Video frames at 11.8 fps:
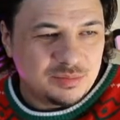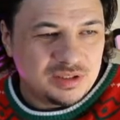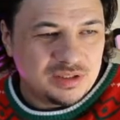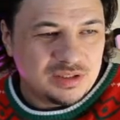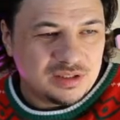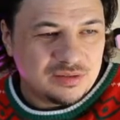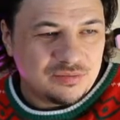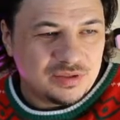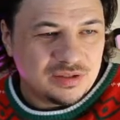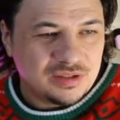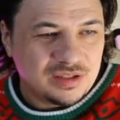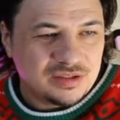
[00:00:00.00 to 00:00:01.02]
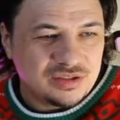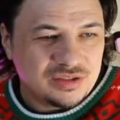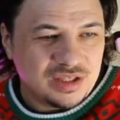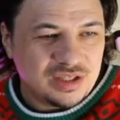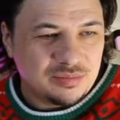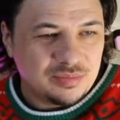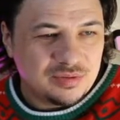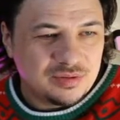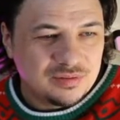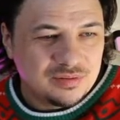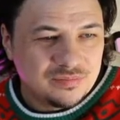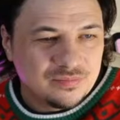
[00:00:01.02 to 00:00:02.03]
Did artificial intelligence shape
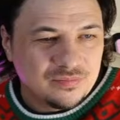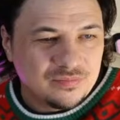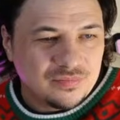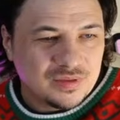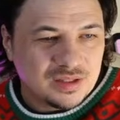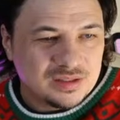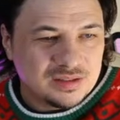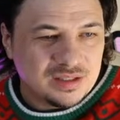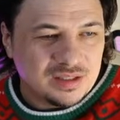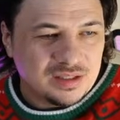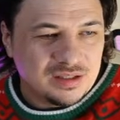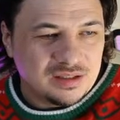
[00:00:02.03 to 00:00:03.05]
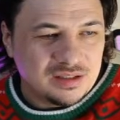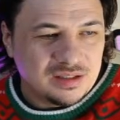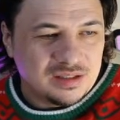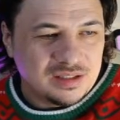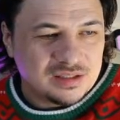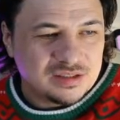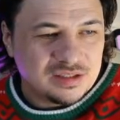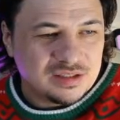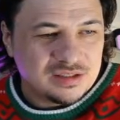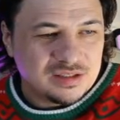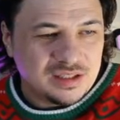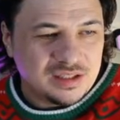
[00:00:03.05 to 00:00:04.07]
the election?
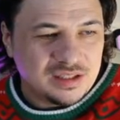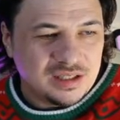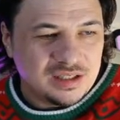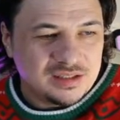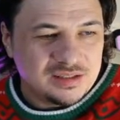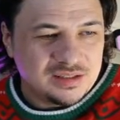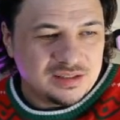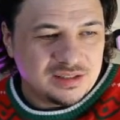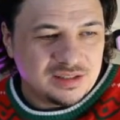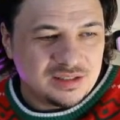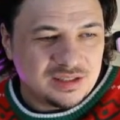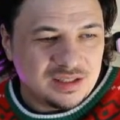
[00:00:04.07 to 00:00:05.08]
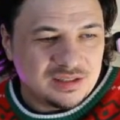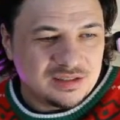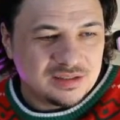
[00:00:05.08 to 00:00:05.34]
AI assisted health.